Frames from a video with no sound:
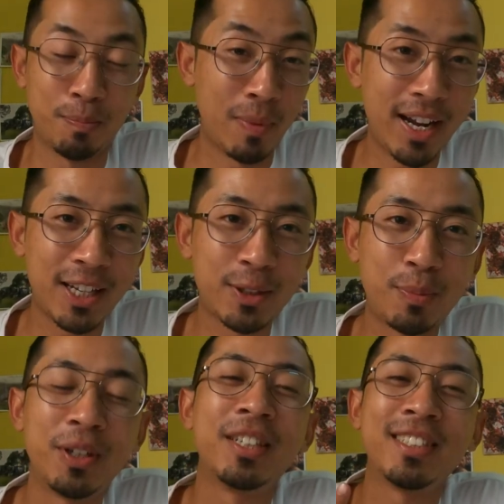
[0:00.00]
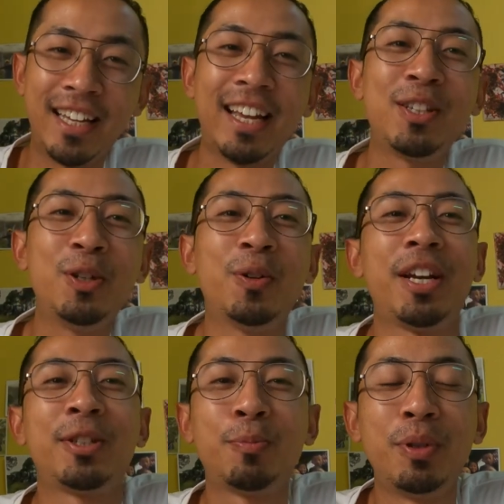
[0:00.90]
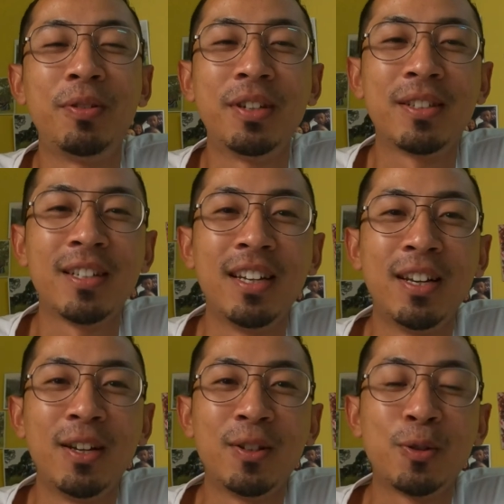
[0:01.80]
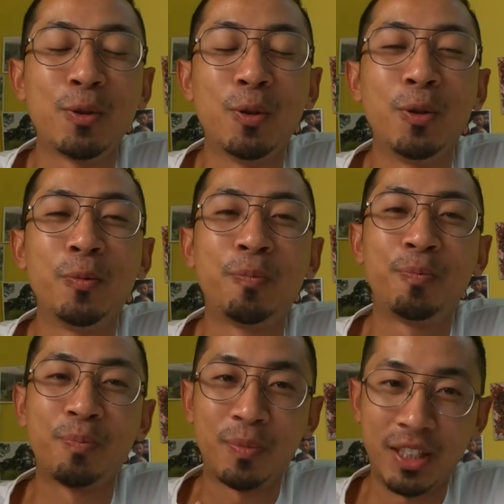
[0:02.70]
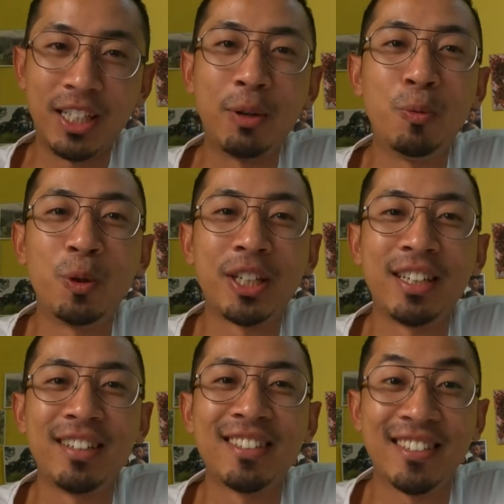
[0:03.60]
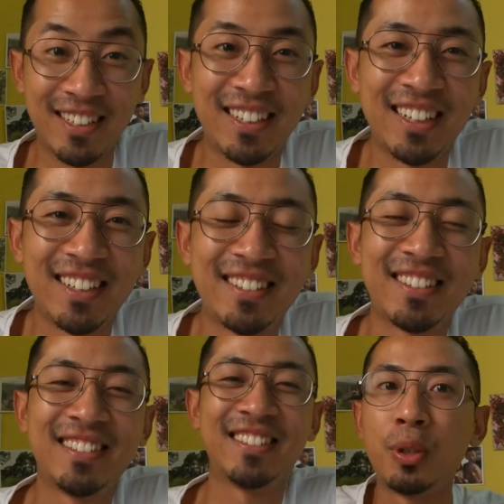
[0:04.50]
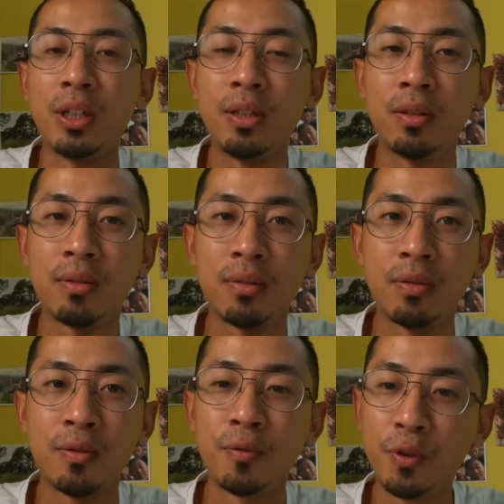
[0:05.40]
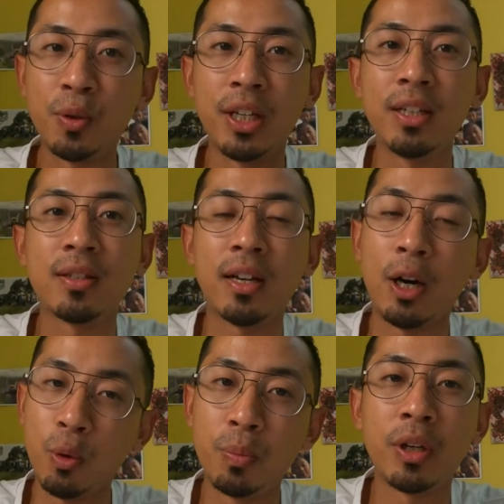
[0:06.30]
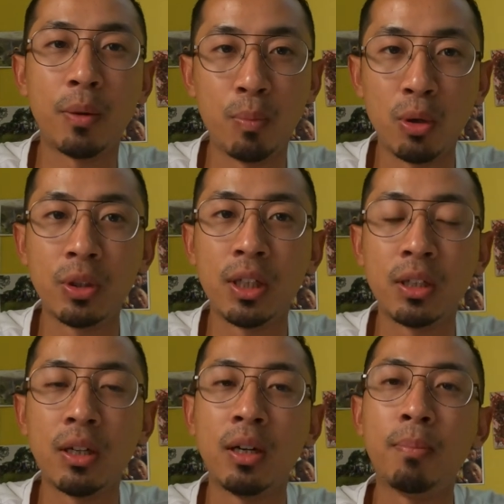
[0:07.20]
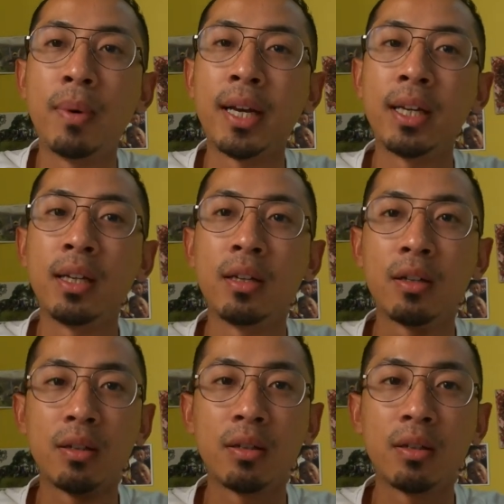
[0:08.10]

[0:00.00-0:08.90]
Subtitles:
my experience and your experience. So keep working, study hard. Within few days, I will be uploading my